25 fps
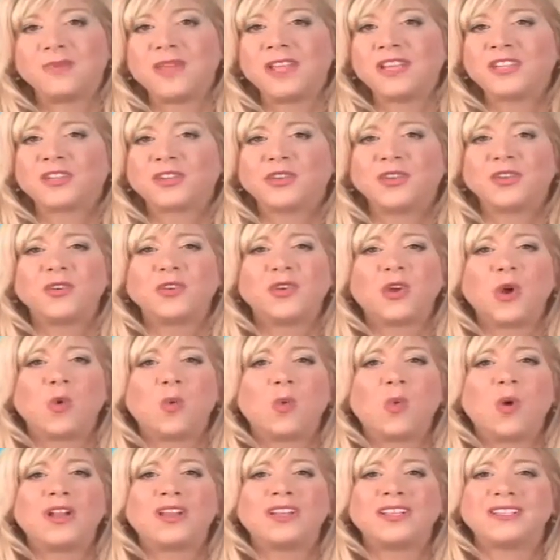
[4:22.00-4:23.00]
Make sure you know
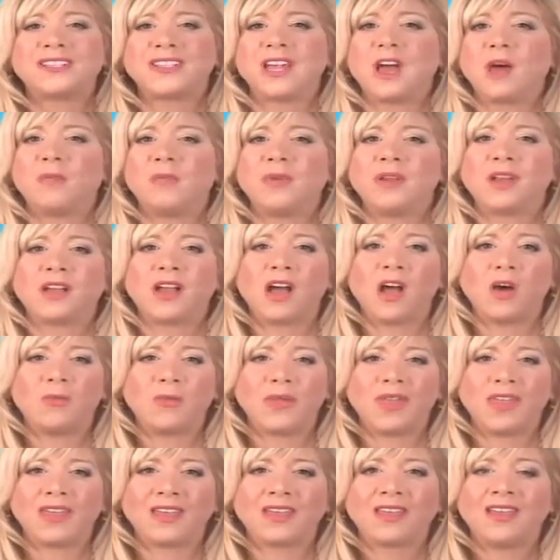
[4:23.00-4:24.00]
what is up and
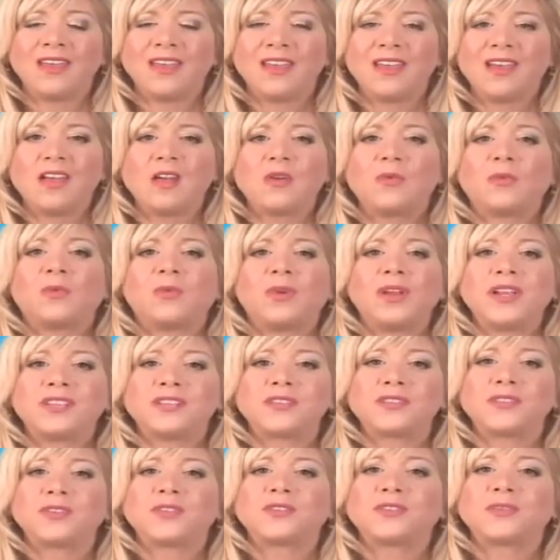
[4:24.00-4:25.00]
coming.
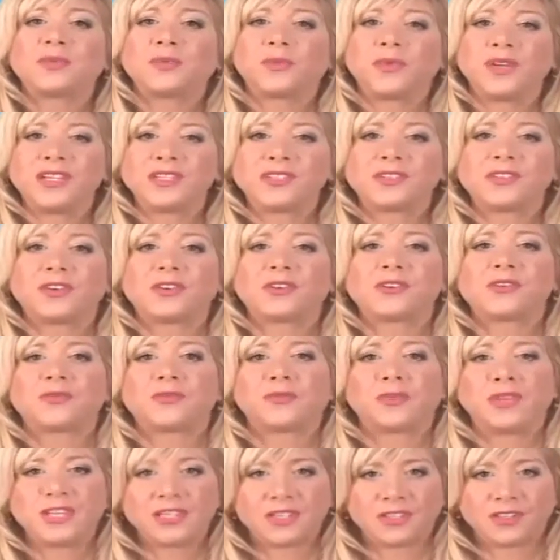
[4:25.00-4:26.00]
Research, research,
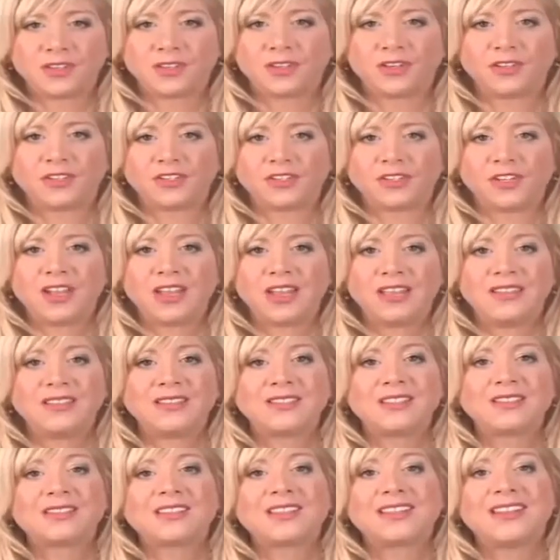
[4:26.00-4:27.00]
research.
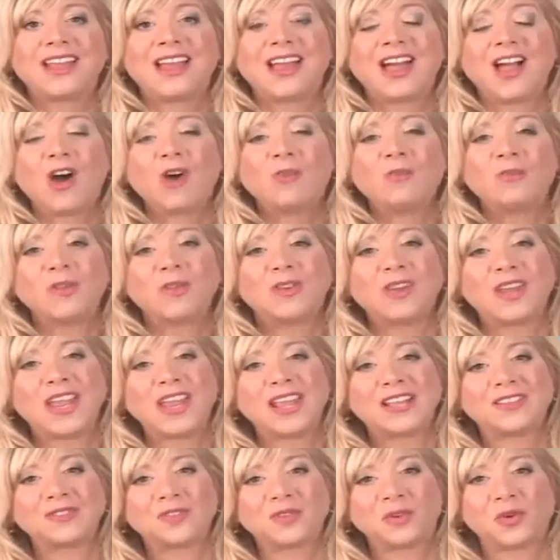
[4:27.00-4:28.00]
This is going to help you to
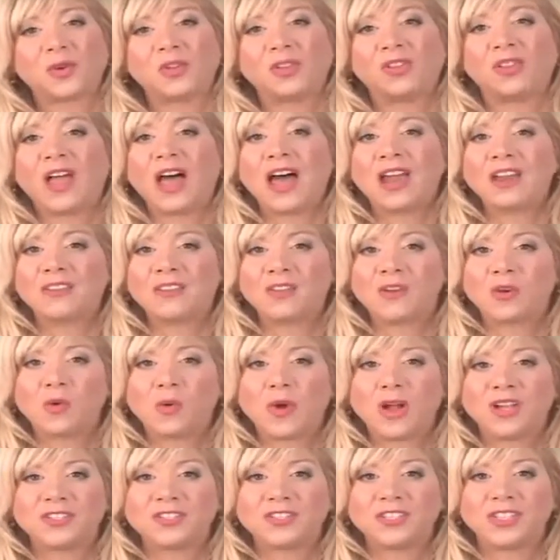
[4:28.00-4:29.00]
answer a lot of the
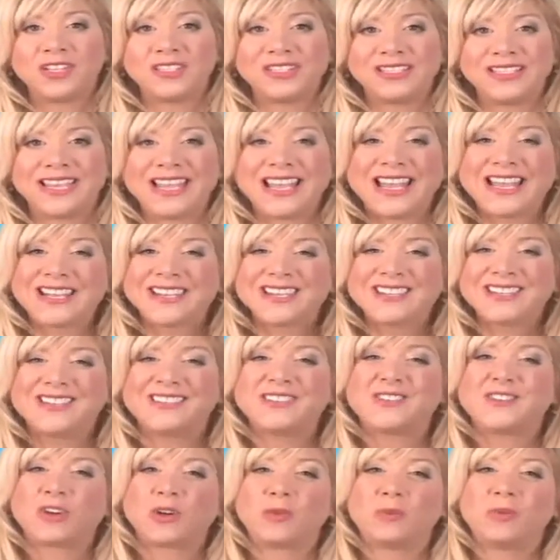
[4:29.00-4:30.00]
questions and to
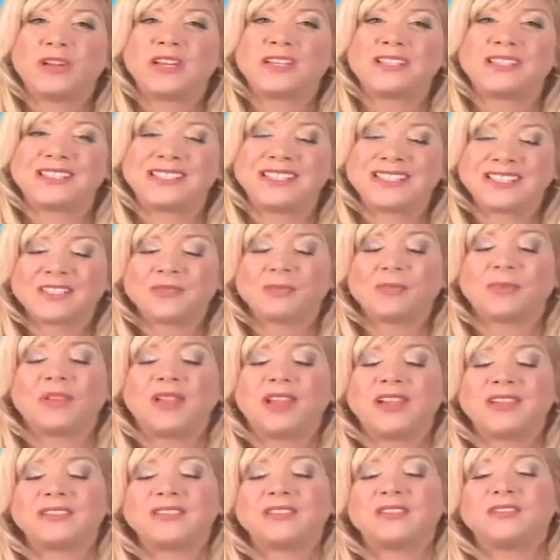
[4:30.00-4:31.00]
determine, is this a
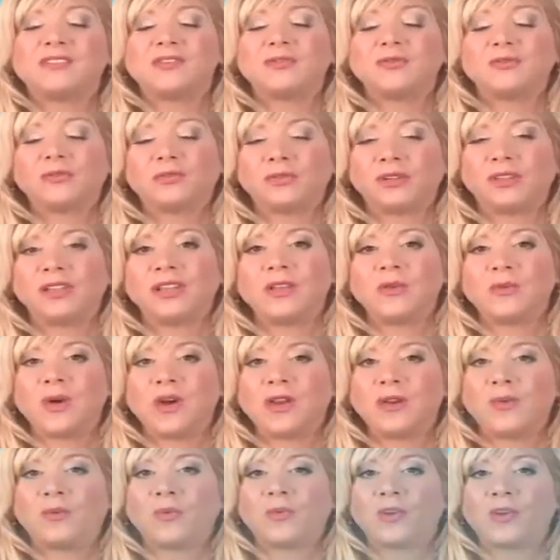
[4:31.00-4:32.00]
place that you really
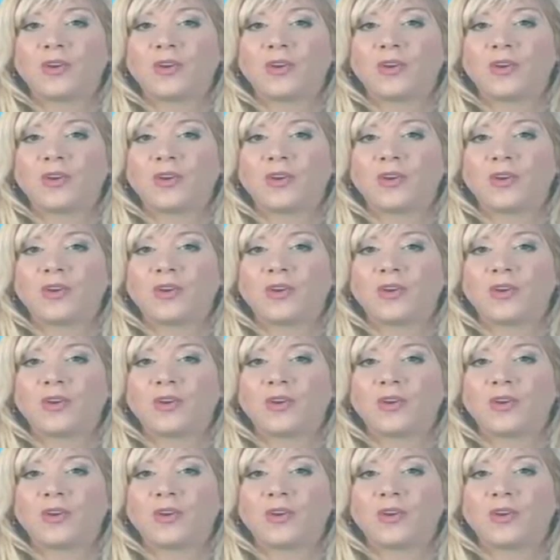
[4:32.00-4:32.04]
want to